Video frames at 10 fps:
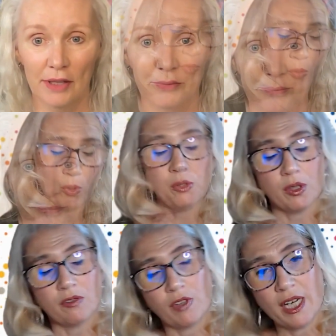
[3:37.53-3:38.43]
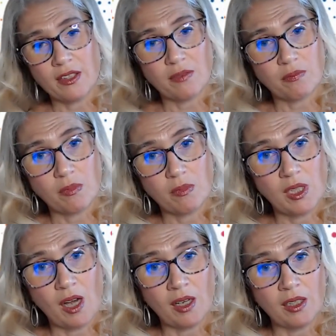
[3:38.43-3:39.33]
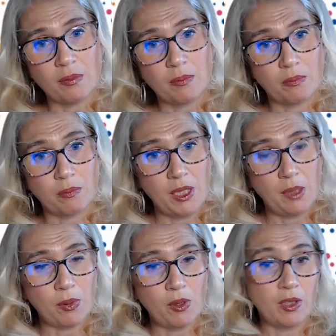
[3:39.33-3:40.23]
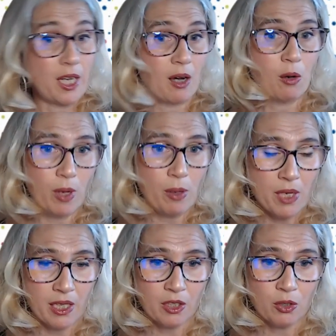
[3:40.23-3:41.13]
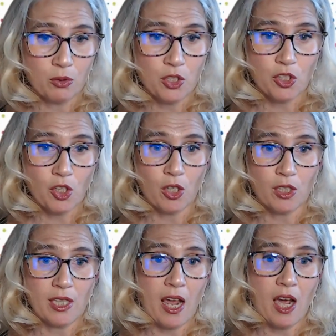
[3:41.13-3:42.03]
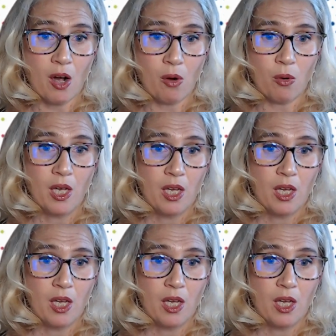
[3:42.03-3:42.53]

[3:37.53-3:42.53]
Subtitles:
What would you advise young people, young women who start now?